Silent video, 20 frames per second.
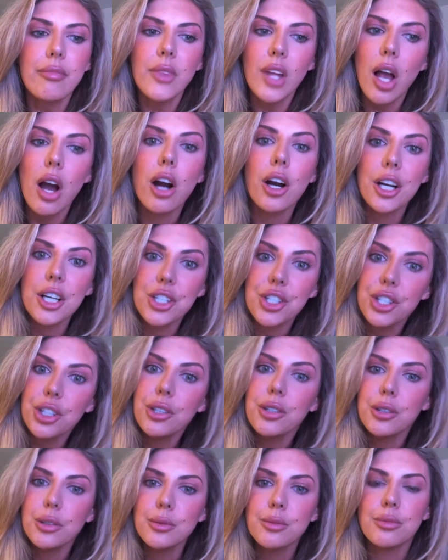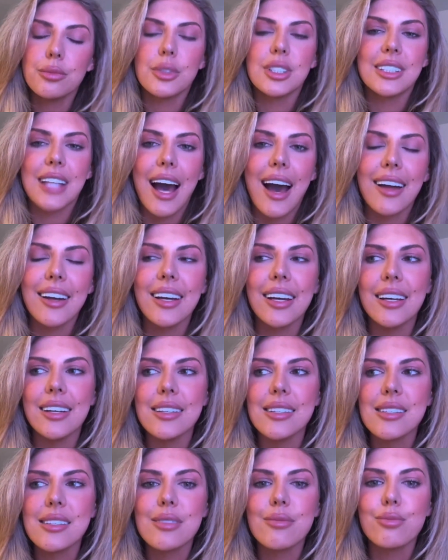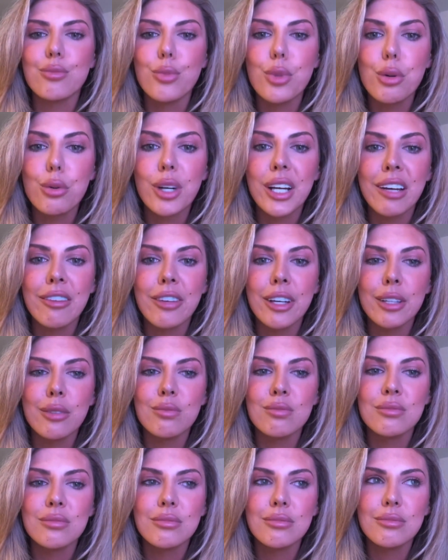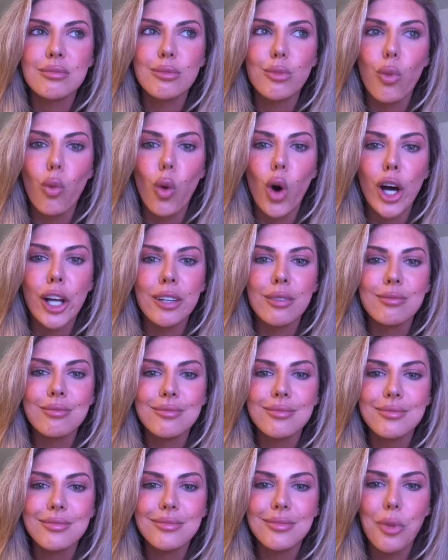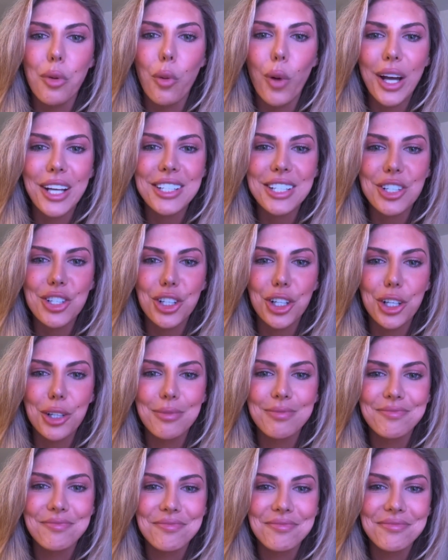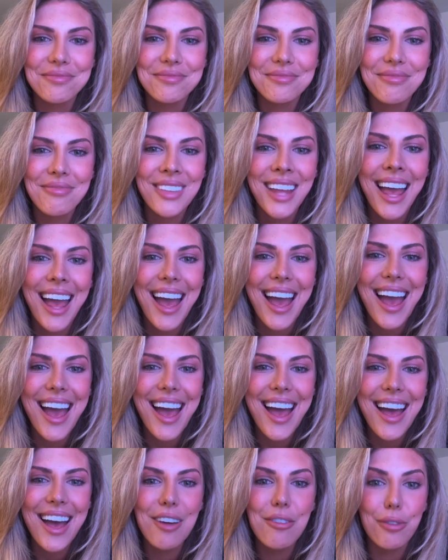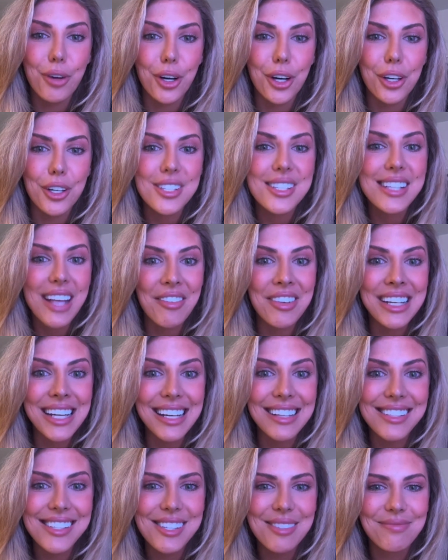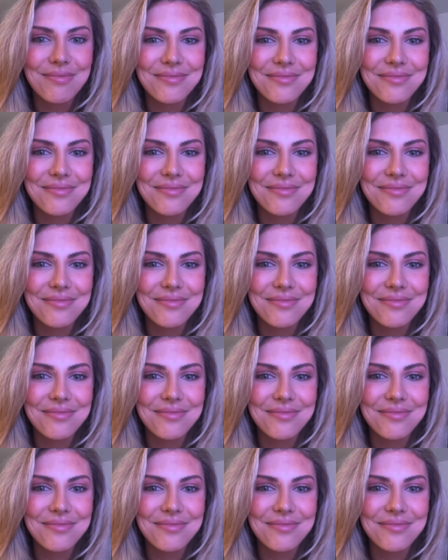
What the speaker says: our issue with that is we were given one white t-shirt for 7 days.